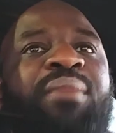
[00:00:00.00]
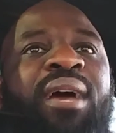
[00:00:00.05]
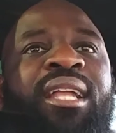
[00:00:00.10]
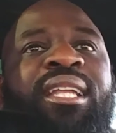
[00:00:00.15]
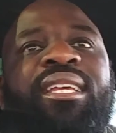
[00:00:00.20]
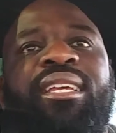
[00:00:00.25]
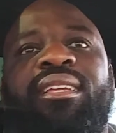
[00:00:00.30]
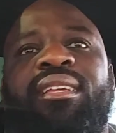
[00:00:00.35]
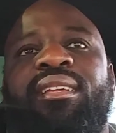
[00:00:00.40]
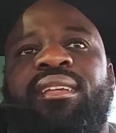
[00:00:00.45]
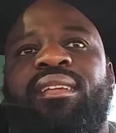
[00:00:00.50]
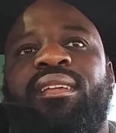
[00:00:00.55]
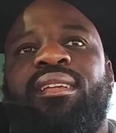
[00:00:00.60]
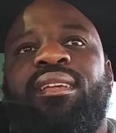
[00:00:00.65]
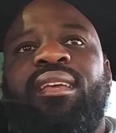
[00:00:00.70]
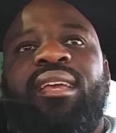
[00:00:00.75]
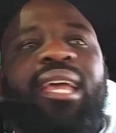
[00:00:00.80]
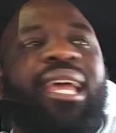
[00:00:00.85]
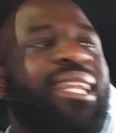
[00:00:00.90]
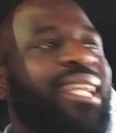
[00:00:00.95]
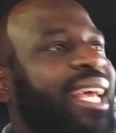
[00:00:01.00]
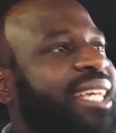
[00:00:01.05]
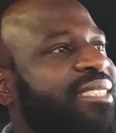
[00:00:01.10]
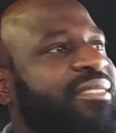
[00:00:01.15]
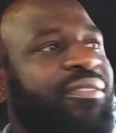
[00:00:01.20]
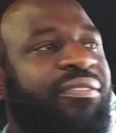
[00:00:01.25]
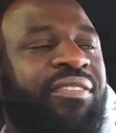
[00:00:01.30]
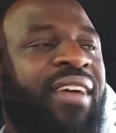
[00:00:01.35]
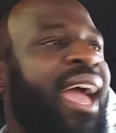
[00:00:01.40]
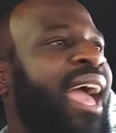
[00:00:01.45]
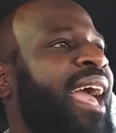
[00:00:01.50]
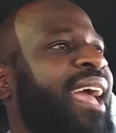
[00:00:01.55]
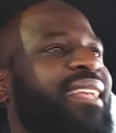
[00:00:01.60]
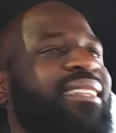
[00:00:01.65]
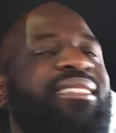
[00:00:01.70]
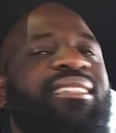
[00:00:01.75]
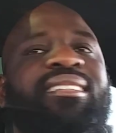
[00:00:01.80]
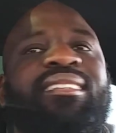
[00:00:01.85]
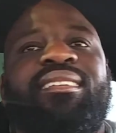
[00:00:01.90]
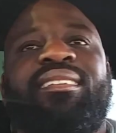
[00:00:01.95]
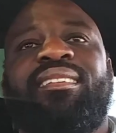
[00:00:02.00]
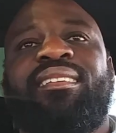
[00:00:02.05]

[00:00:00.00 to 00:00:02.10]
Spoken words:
money. And that's a fact.